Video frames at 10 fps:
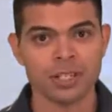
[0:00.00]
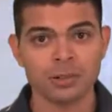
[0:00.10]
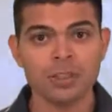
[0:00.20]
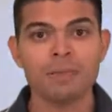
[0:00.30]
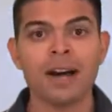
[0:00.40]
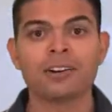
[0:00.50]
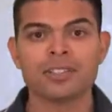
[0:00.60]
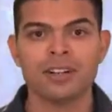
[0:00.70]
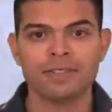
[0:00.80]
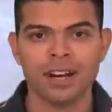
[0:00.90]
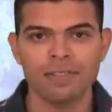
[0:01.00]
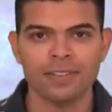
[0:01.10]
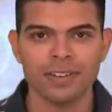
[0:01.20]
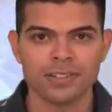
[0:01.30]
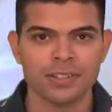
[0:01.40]
Start with Microsoft
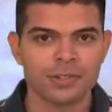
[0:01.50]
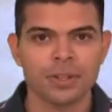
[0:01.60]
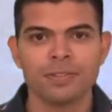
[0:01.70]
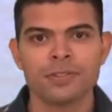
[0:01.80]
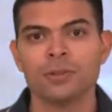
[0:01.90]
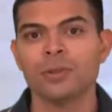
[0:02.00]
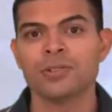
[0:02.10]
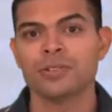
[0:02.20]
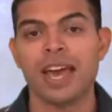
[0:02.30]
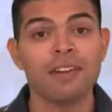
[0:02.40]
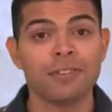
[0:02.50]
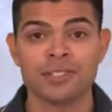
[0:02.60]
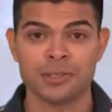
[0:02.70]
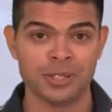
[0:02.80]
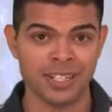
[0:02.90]
Office, a suite of tools
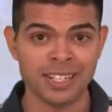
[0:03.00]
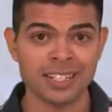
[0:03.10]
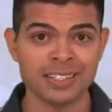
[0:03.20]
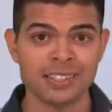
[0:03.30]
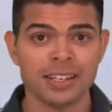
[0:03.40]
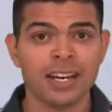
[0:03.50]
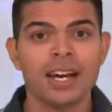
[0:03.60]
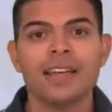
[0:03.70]
every student needs.